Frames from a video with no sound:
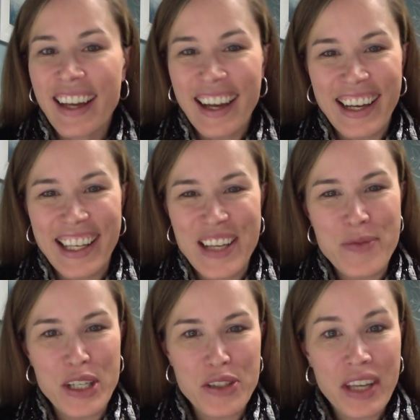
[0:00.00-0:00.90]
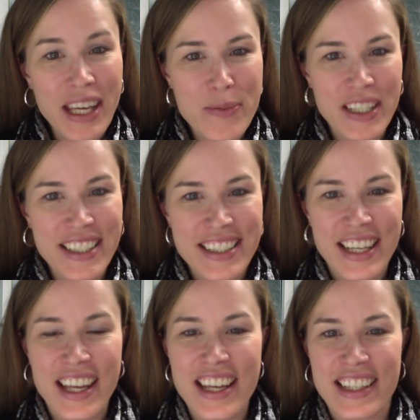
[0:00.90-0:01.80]
Hi, I'm Rachel Hammond,
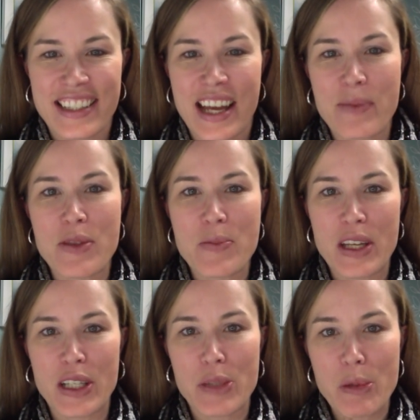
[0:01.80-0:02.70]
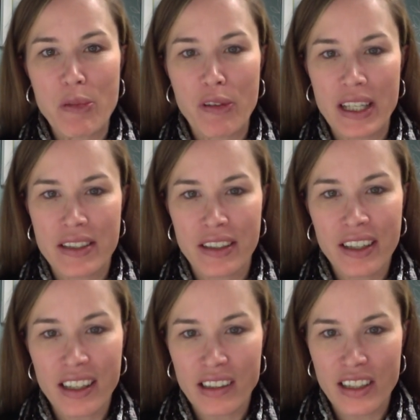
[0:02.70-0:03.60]
and I'm the management professor
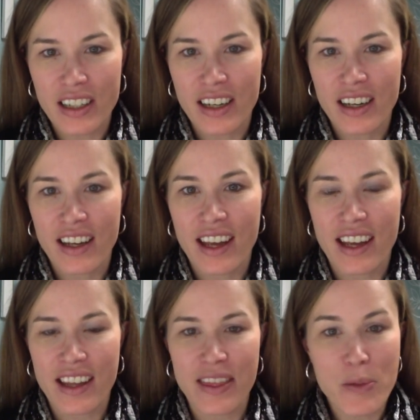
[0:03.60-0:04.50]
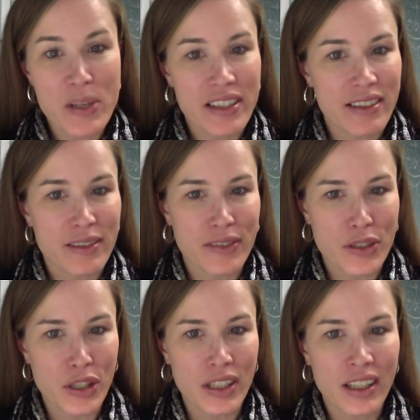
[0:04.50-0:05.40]
here in the business
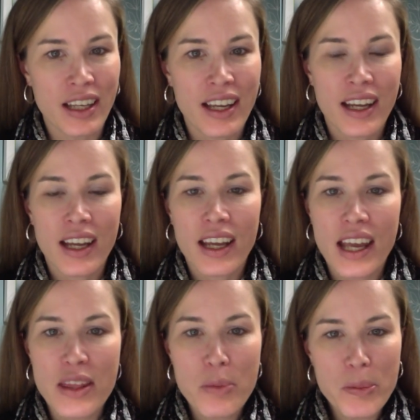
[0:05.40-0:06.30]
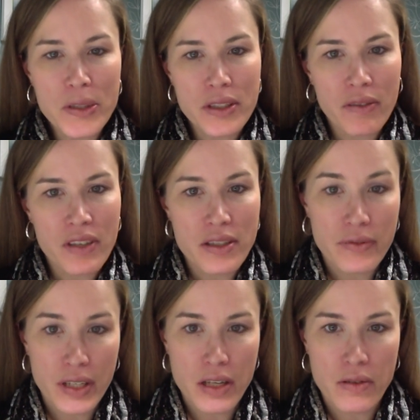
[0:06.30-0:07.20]
division. And the purpose of these
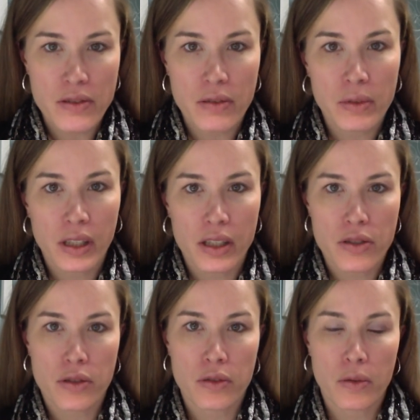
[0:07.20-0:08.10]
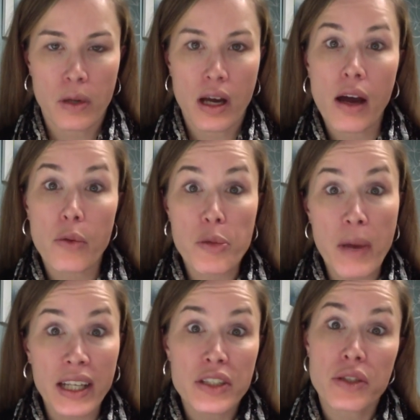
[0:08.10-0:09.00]
videos are really to
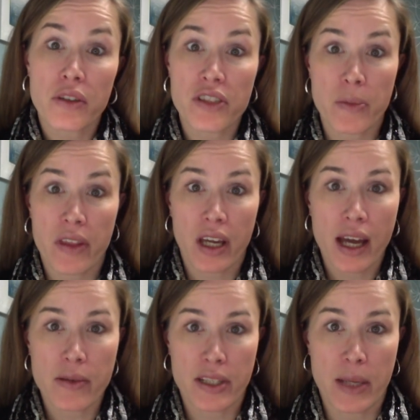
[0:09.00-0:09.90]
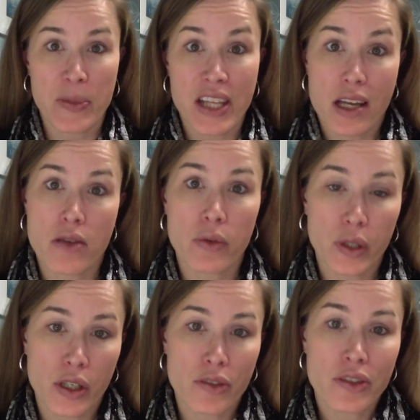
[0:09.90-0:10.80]
remind you of some of the concepts that you
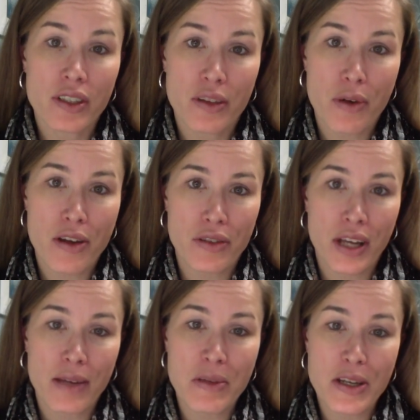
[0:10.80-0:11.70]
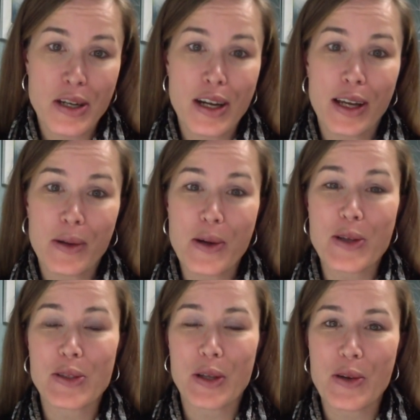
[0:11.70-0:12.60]
learned throughout your time here at
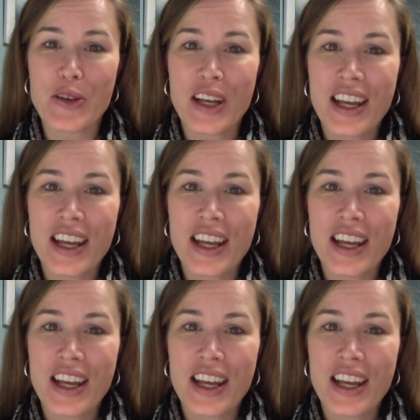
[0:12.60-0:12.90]
Cornerstone,